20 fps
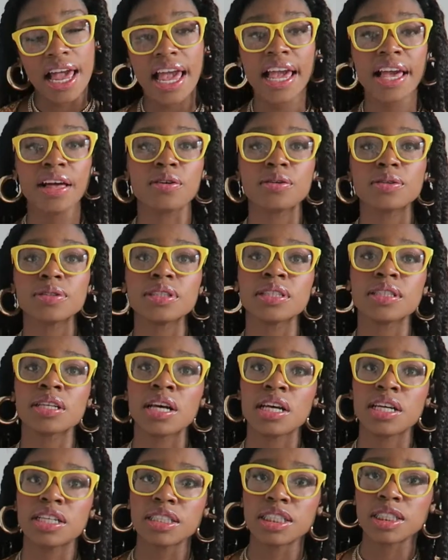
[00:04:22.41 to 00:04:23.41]
angles,
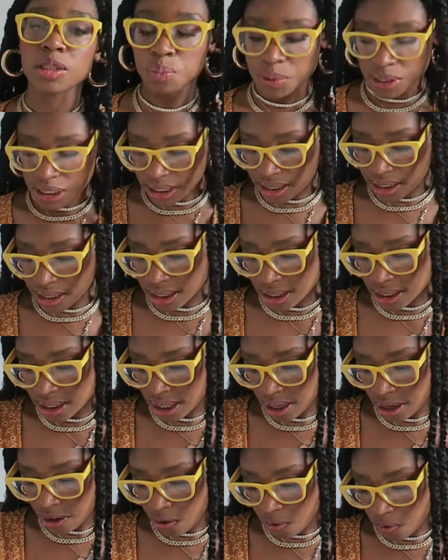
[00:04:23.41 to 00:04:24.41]
speed,
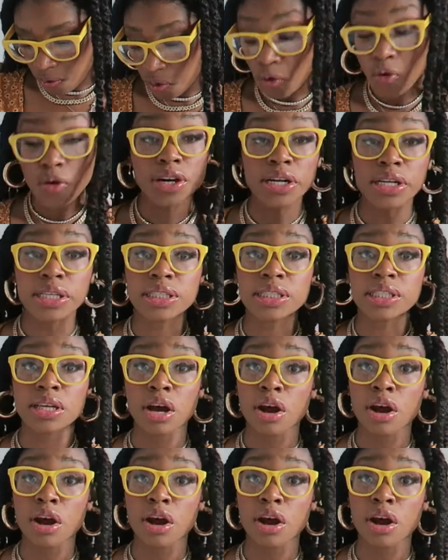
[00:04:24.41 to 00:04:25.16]
force,